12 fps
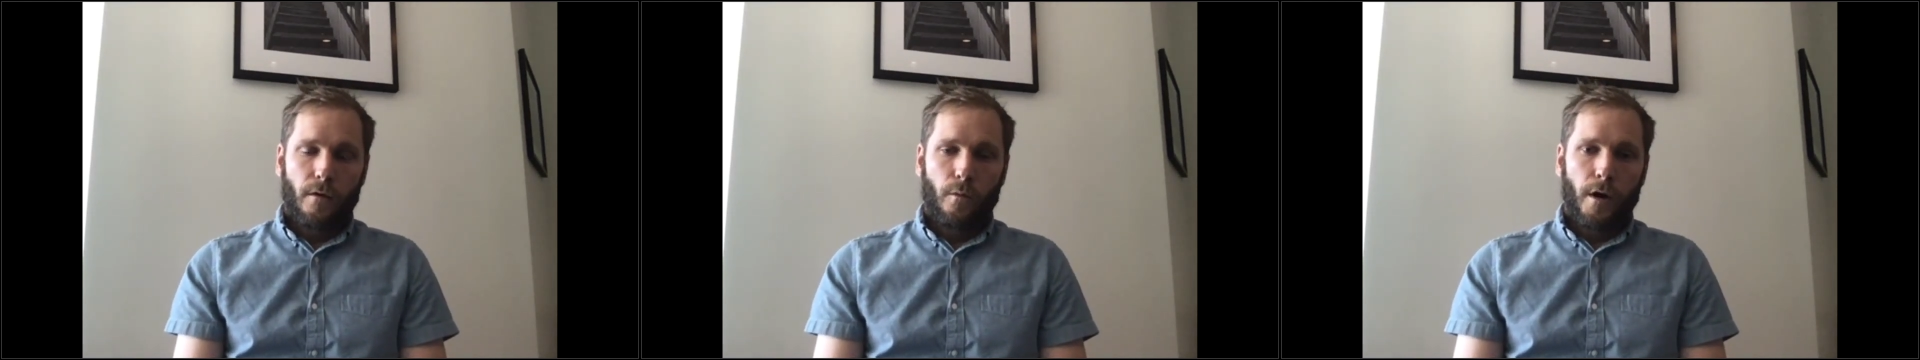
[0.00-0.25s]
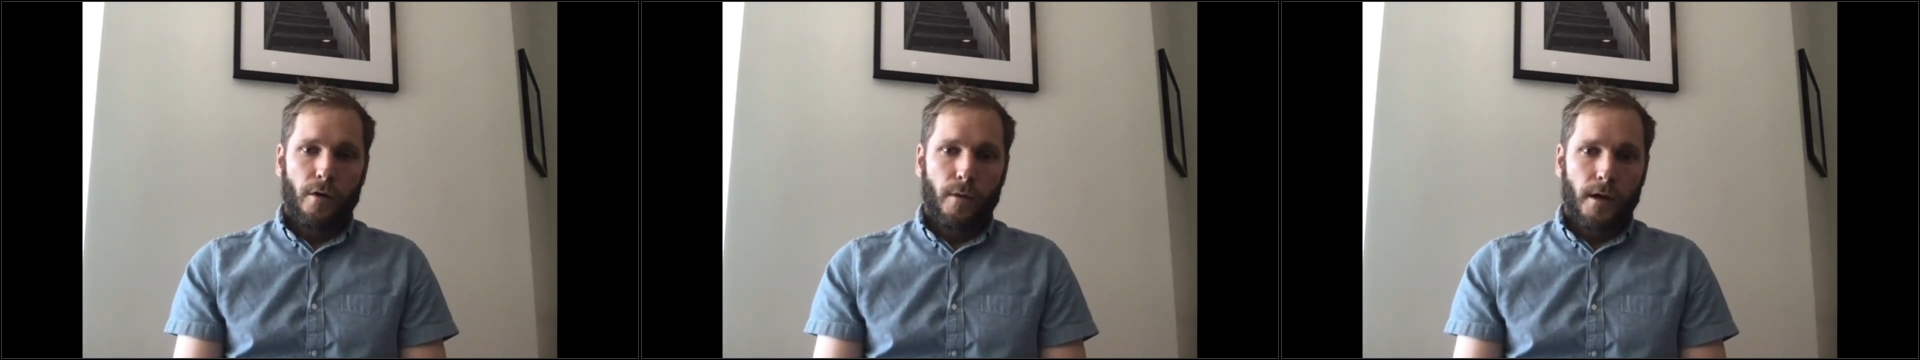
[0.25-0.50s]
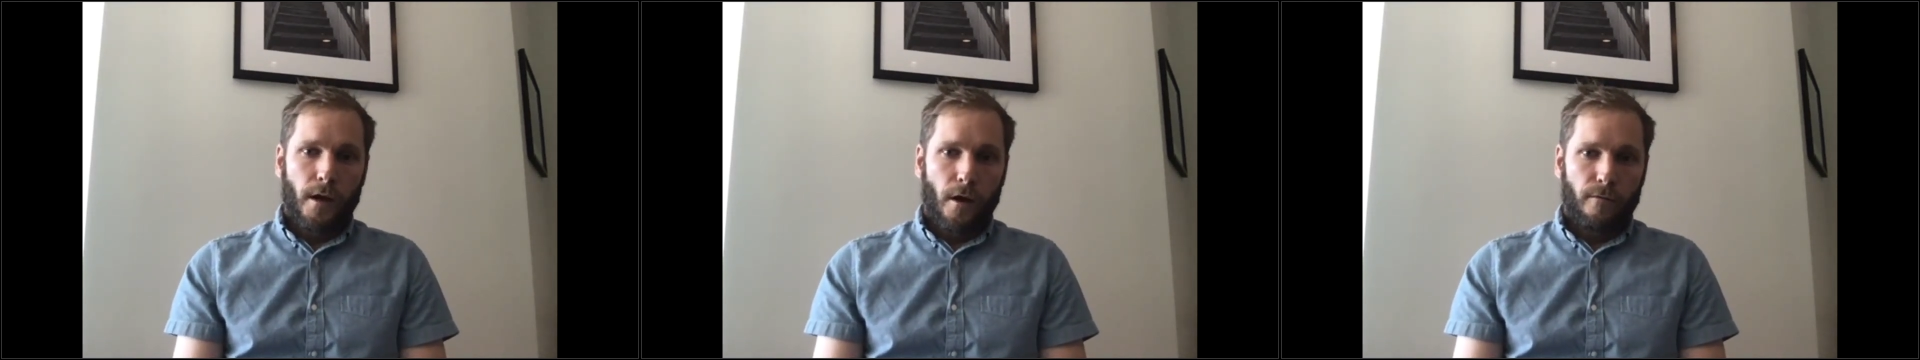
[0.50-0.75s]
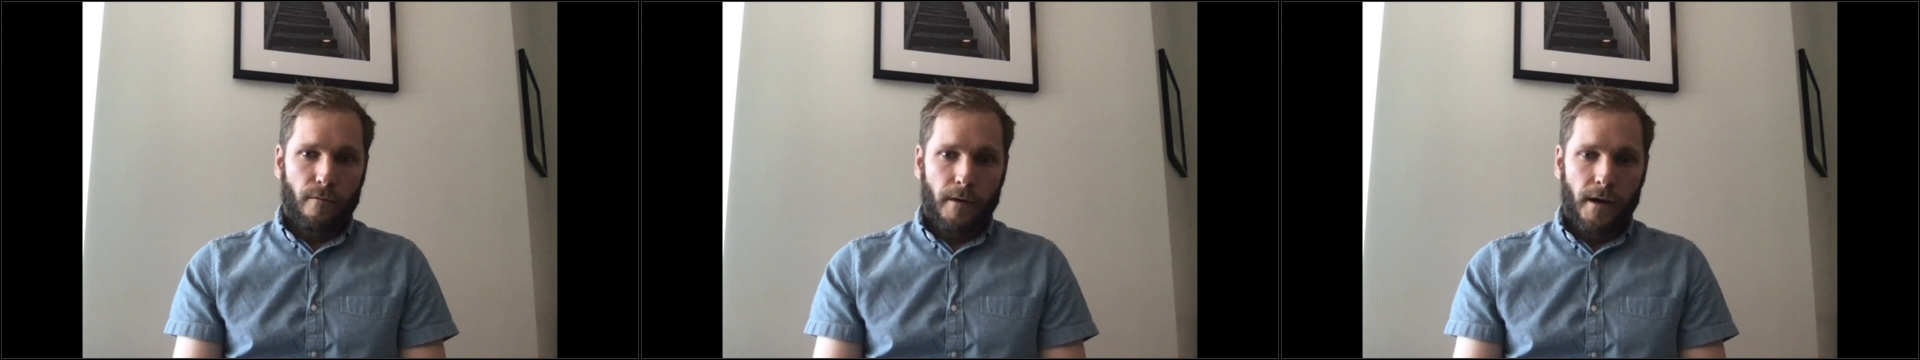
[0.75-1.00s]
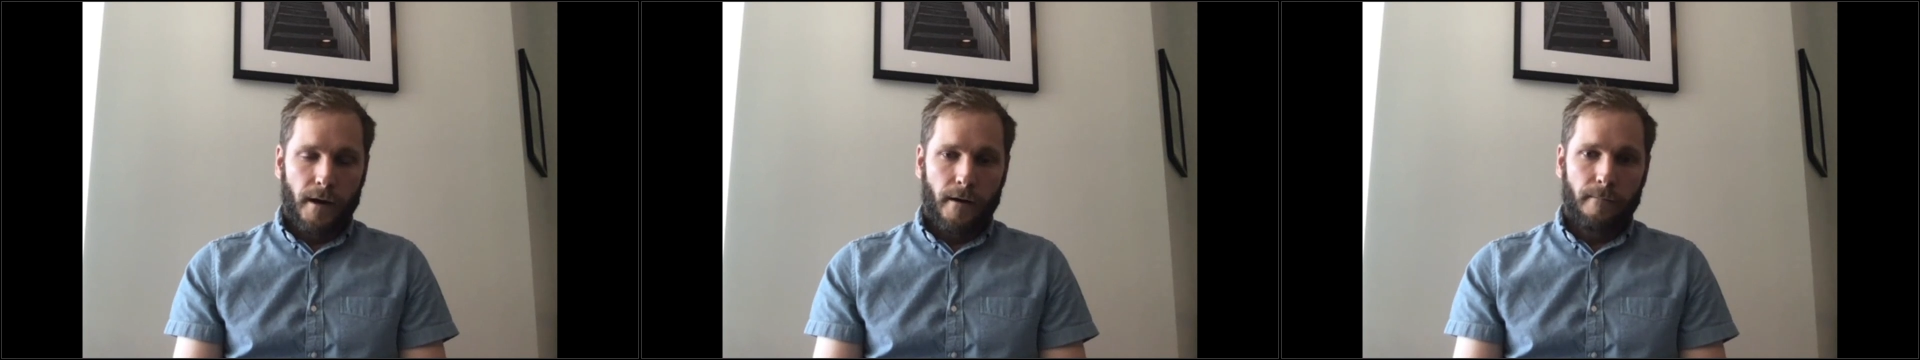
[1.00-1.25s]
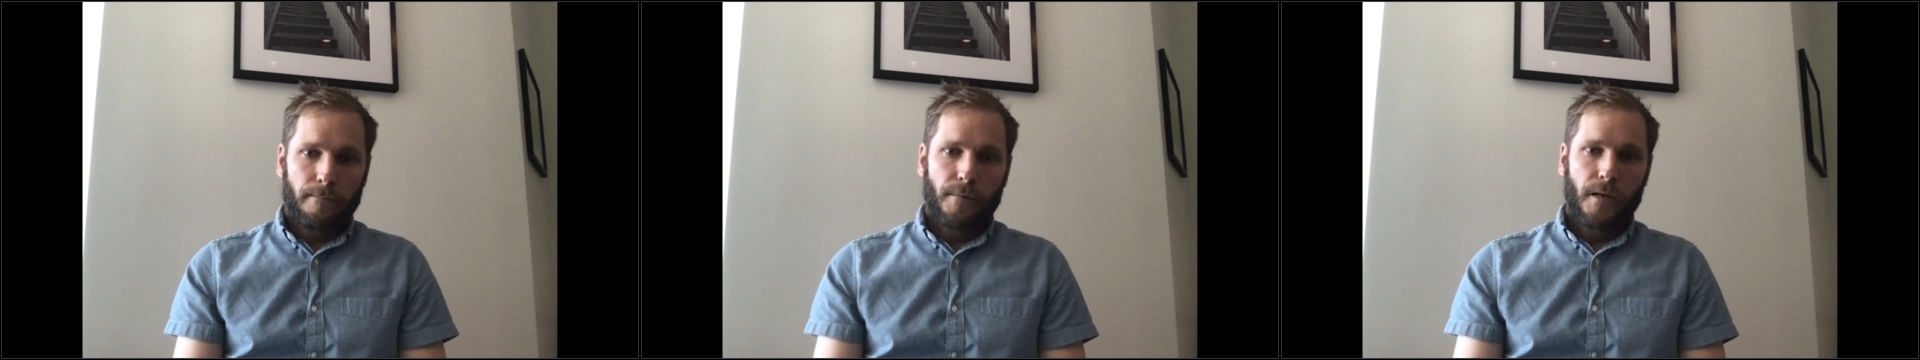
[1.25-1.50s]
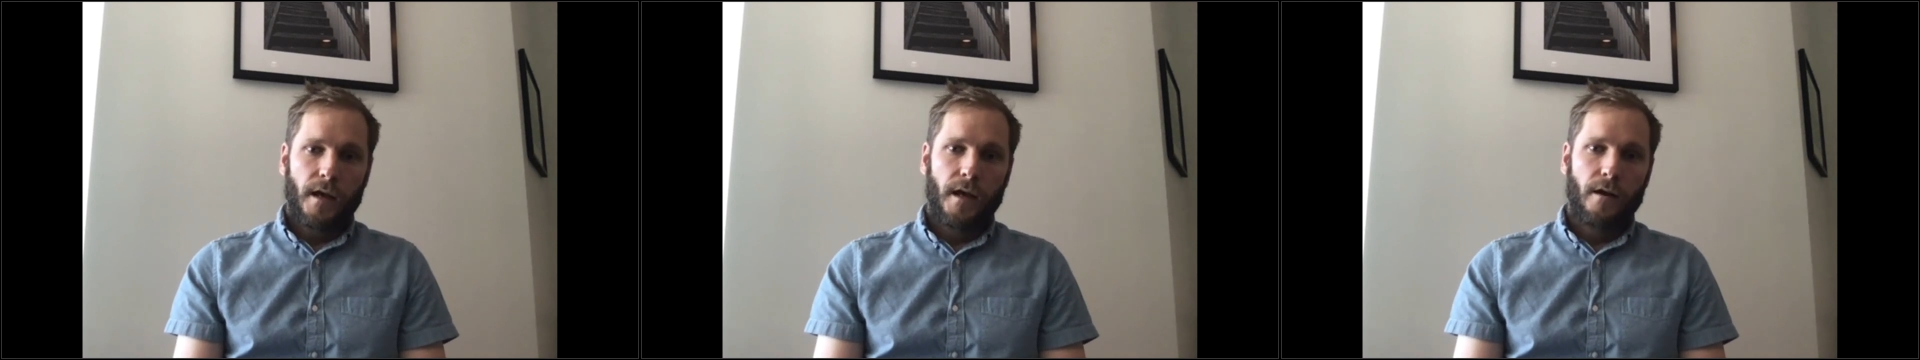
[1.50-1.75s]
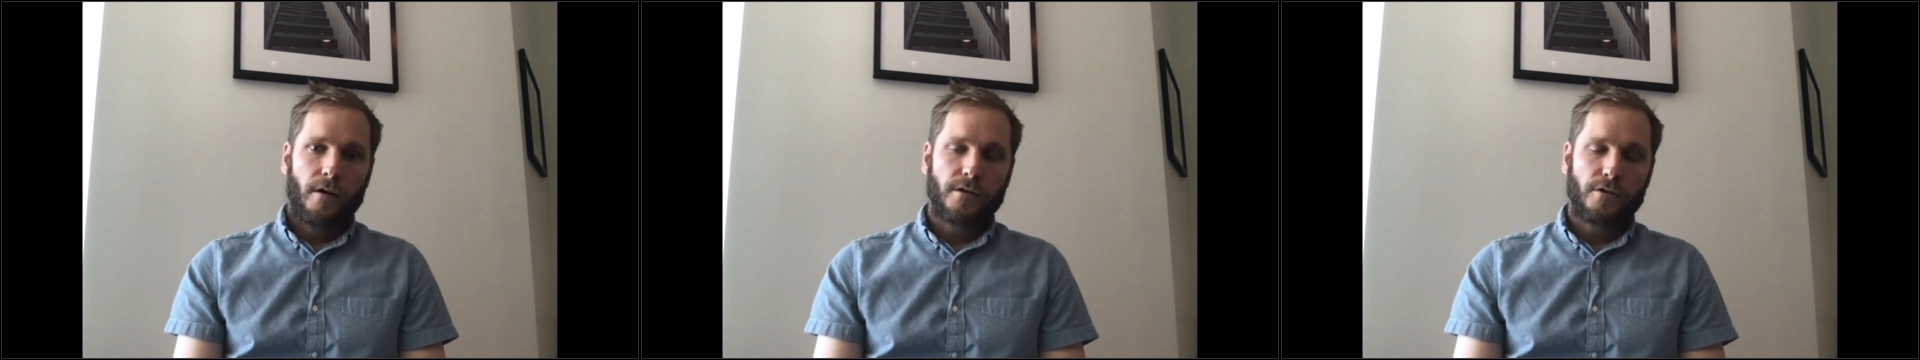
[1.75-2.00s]
Where do we go from here?
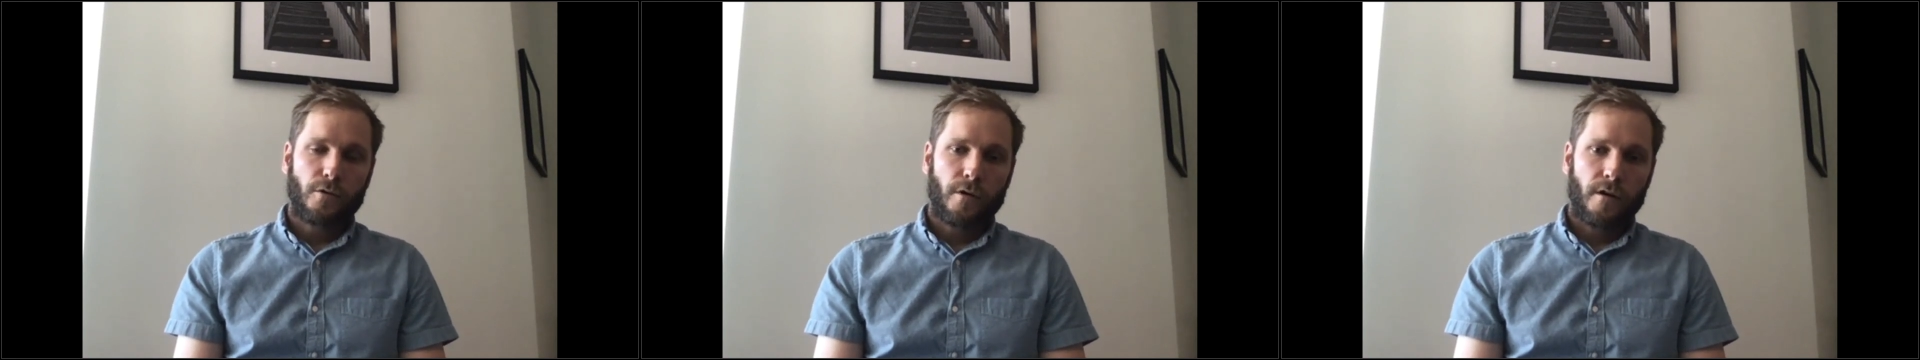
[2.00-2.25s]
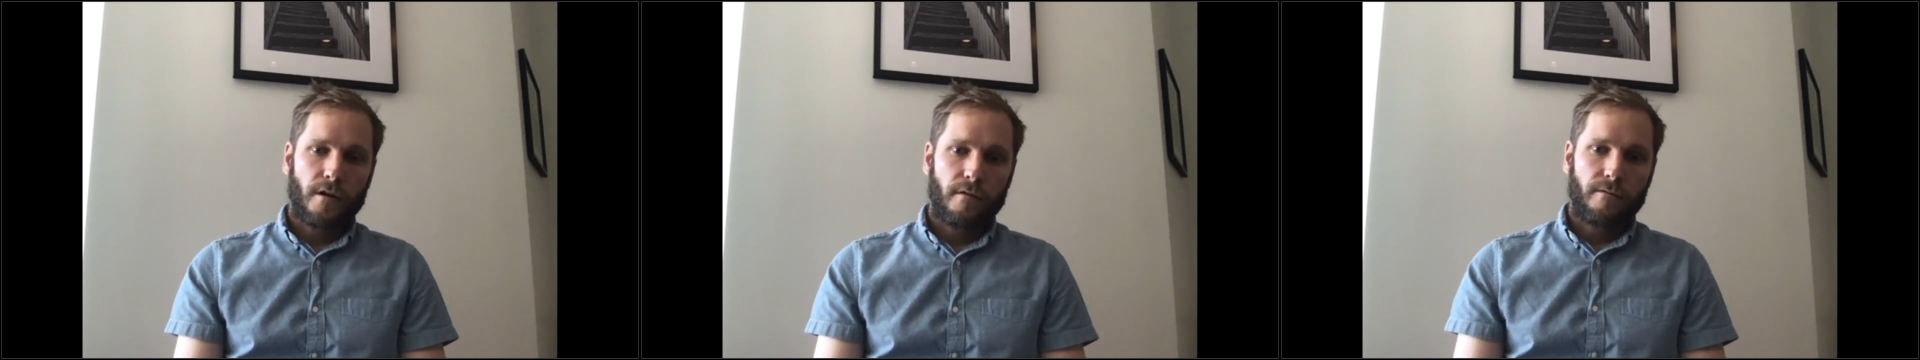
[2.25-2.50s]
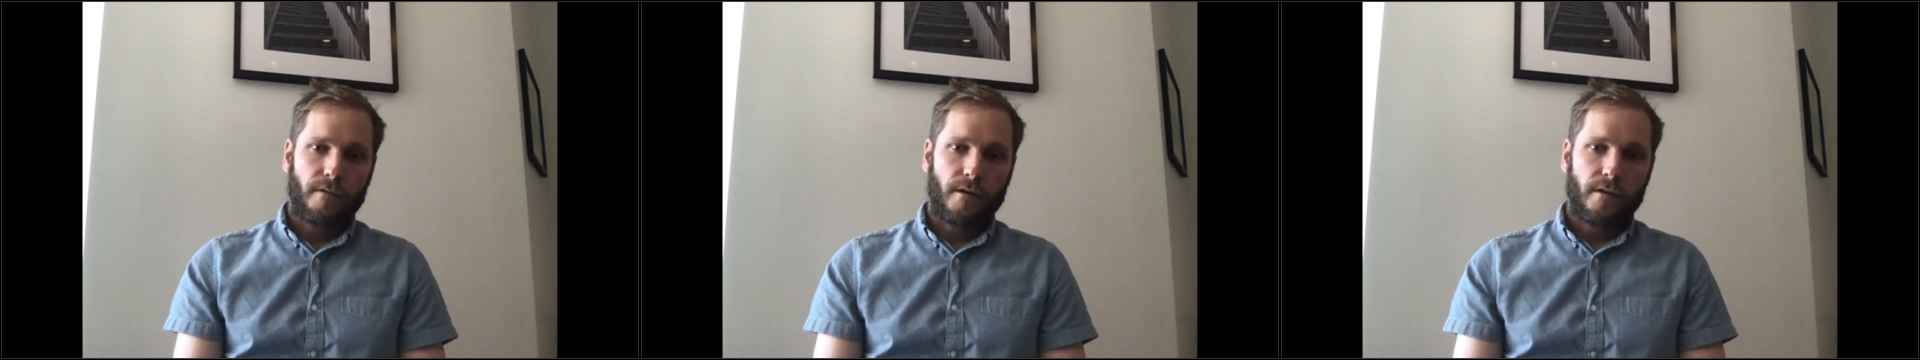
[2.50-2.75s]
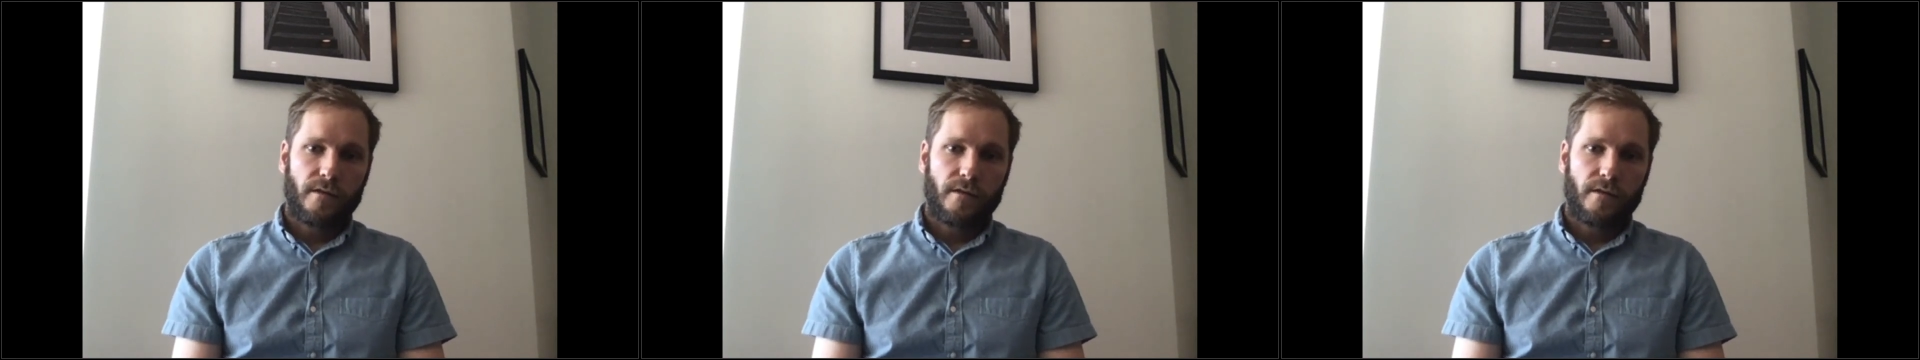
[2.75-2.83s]
And our sort of